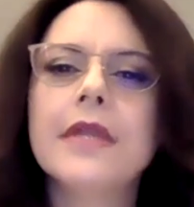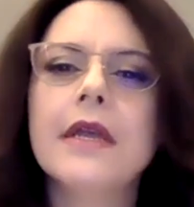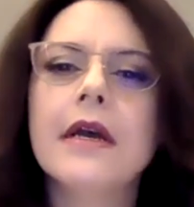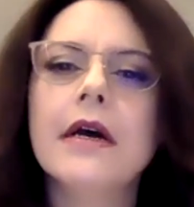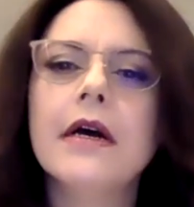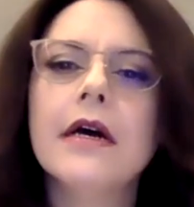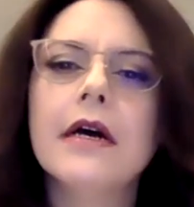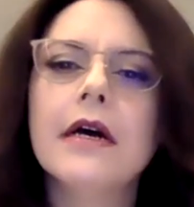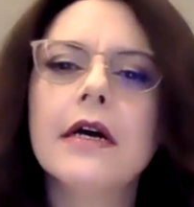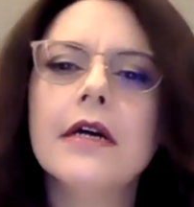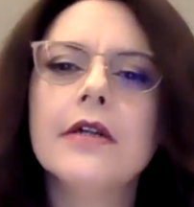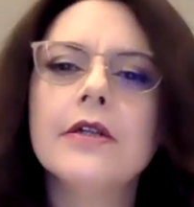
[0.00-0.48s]

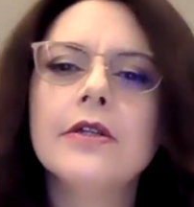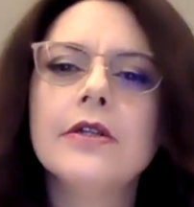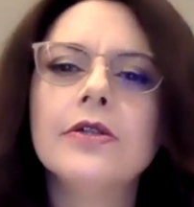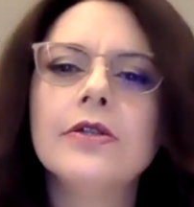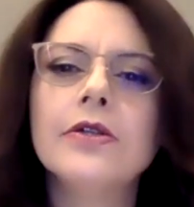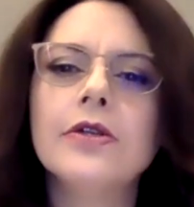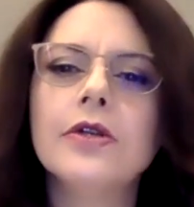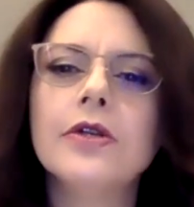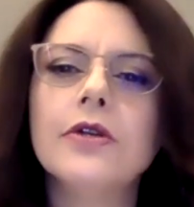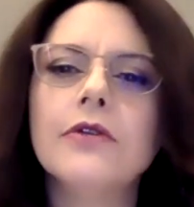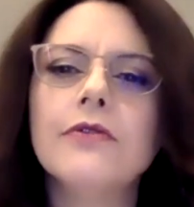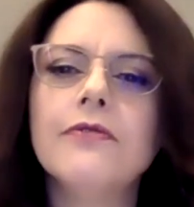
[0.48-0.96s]
uh,
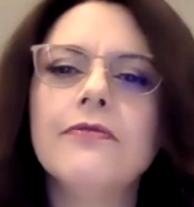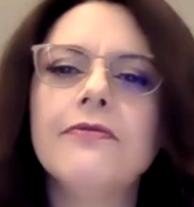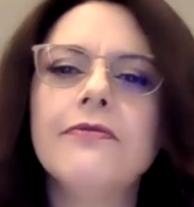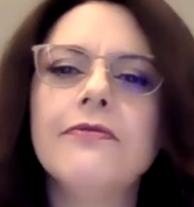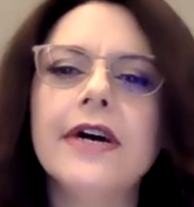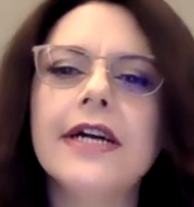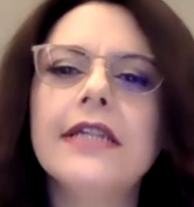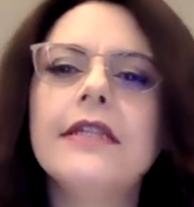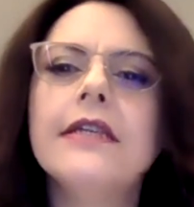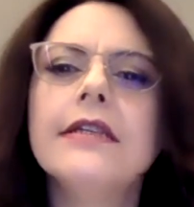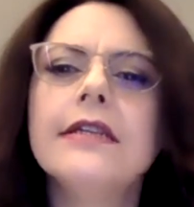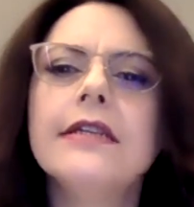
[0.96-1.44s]
do you
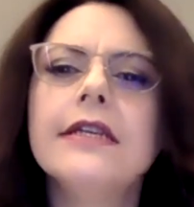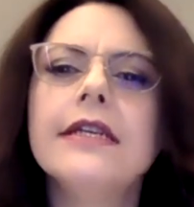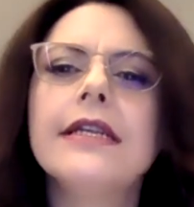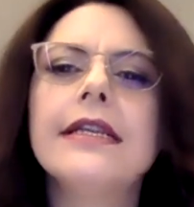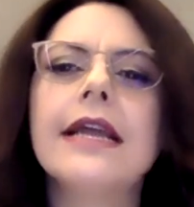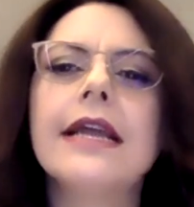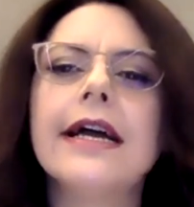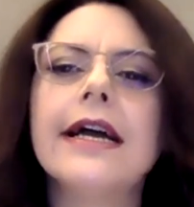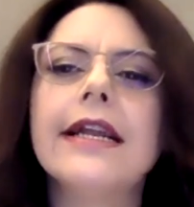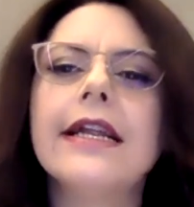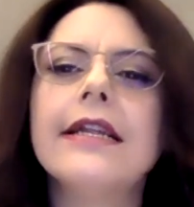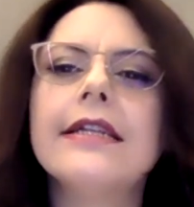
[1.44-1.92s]
find the
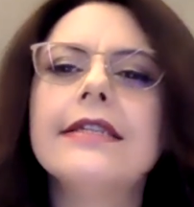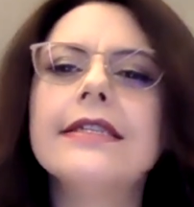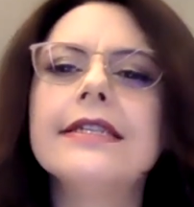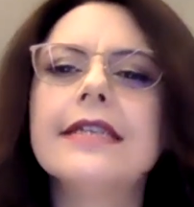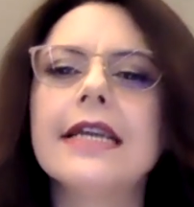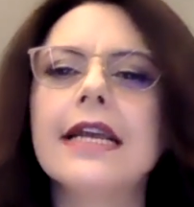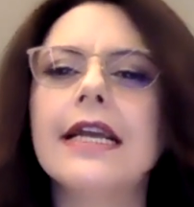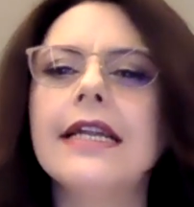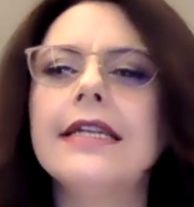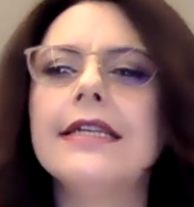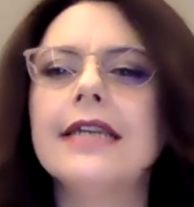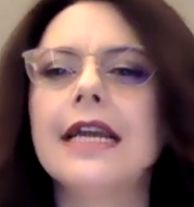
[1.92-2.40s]
90
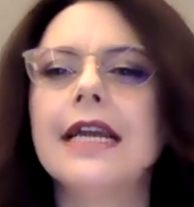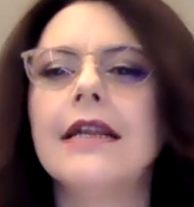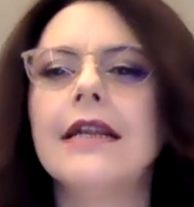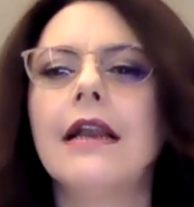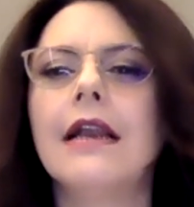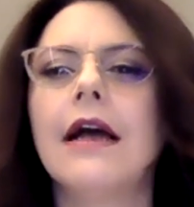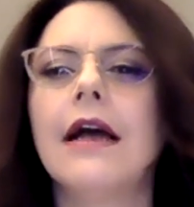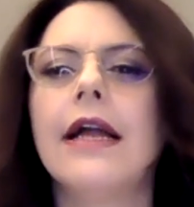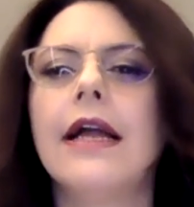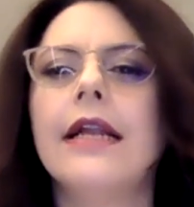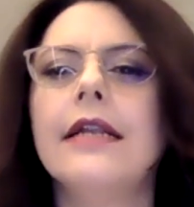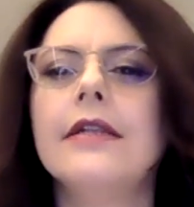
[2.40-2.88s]
day
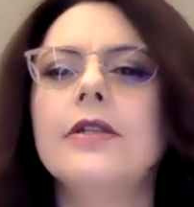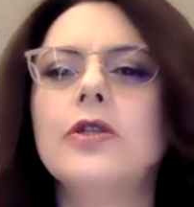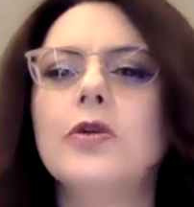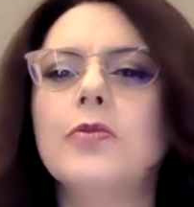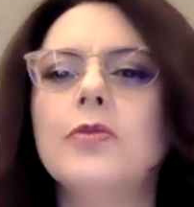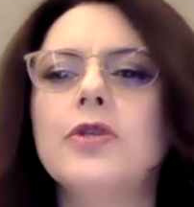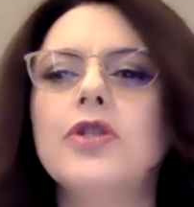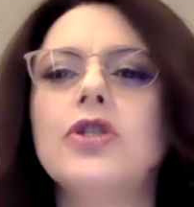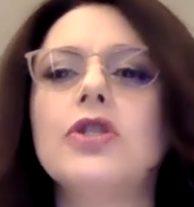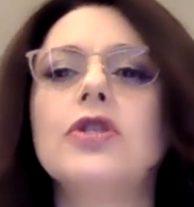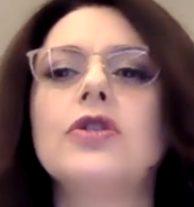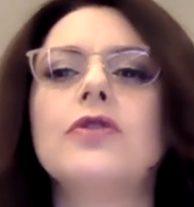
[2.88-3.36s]
deadline to
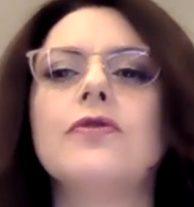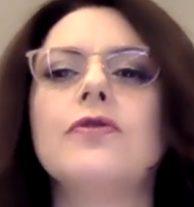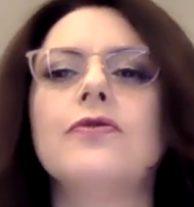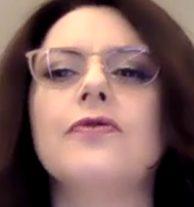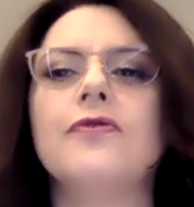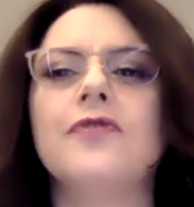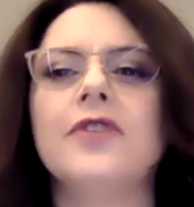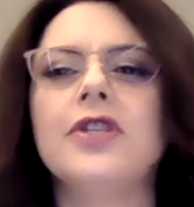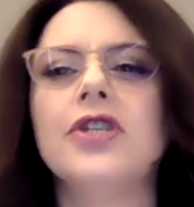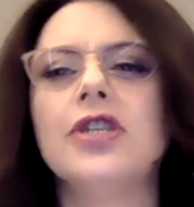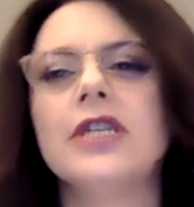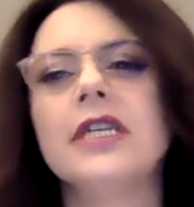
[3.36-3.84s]
be
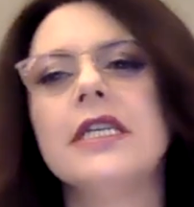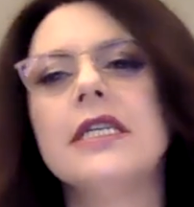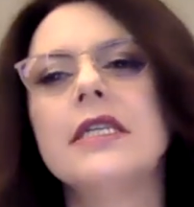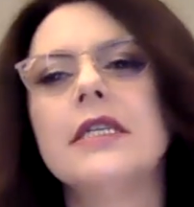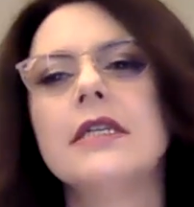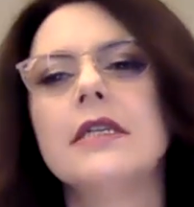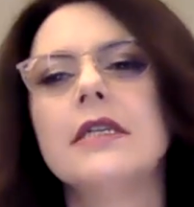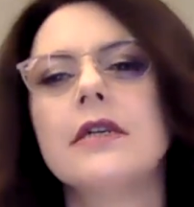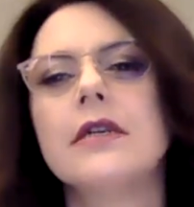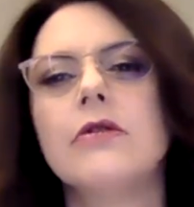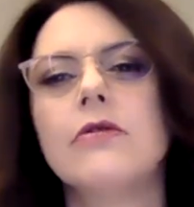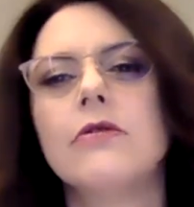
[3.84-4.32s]

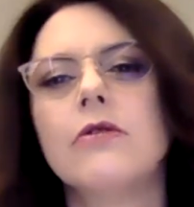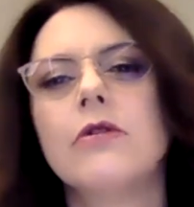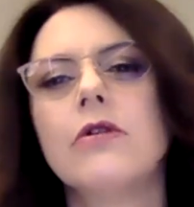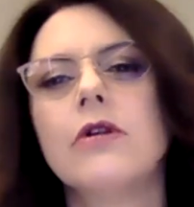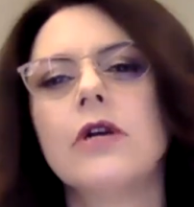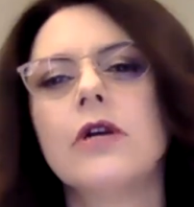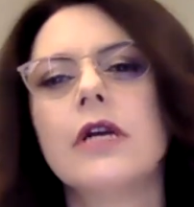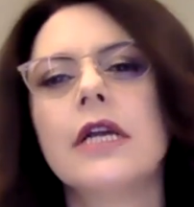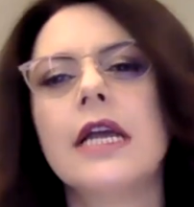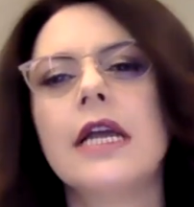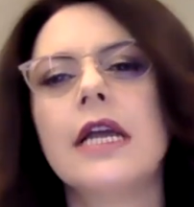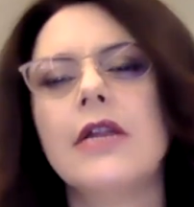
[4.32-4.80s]
sufficient uh,
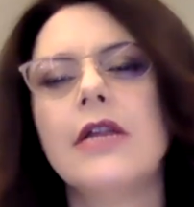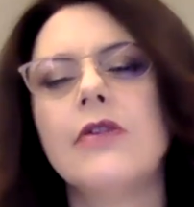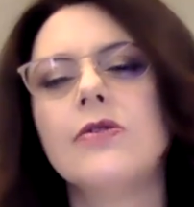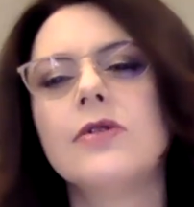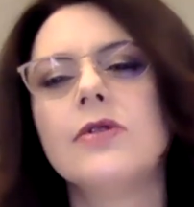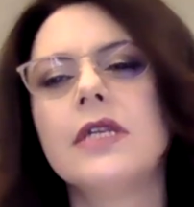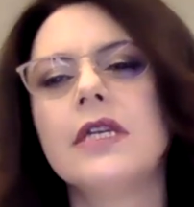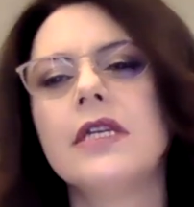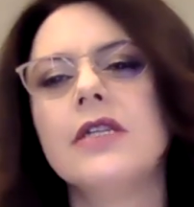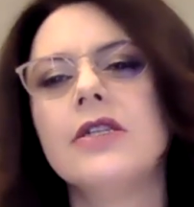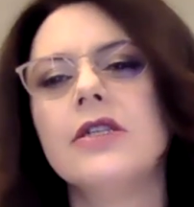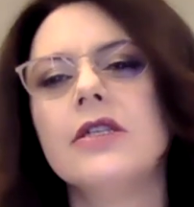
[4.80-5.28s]
or can you
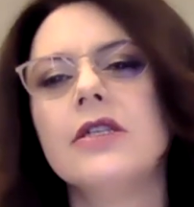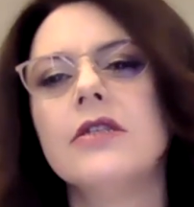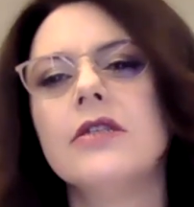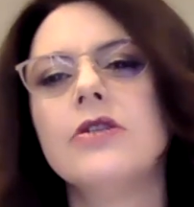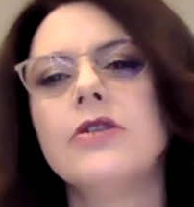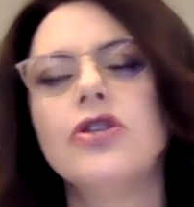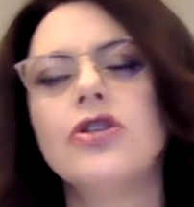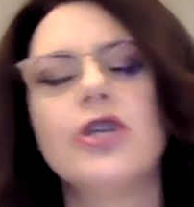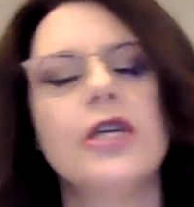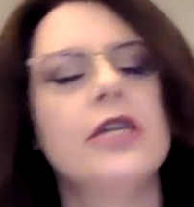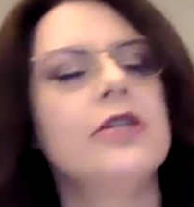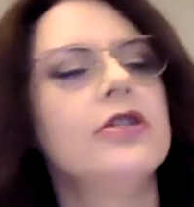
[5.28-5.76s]
see this
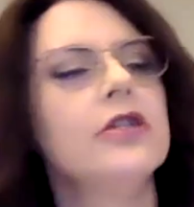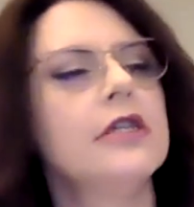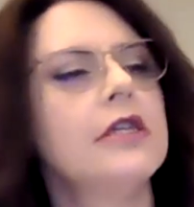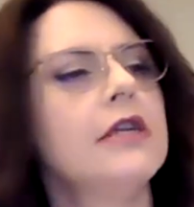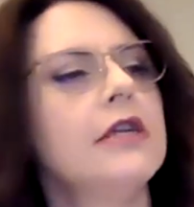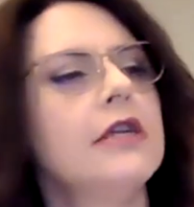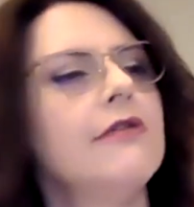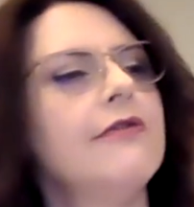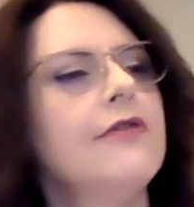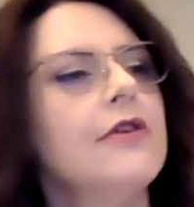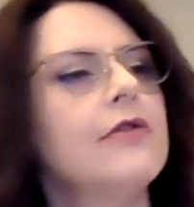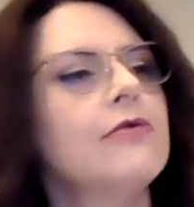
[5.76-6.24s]
changing in
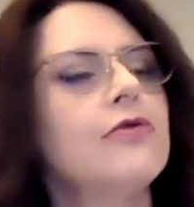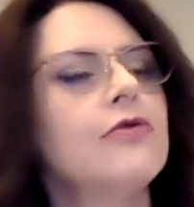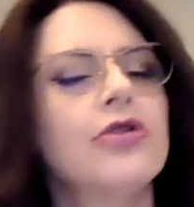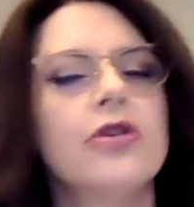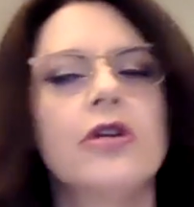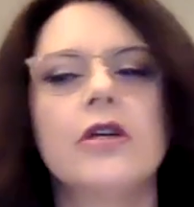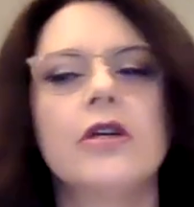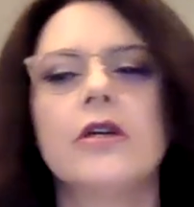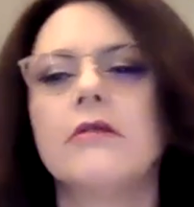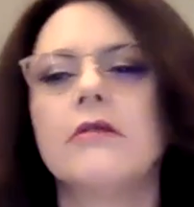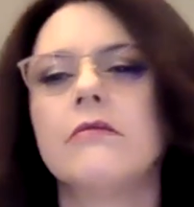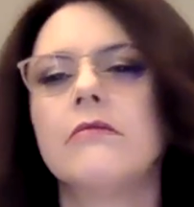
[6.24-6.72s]
the
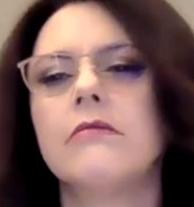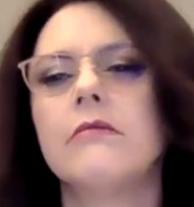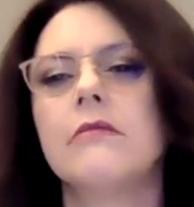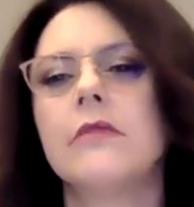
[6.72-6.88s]
future?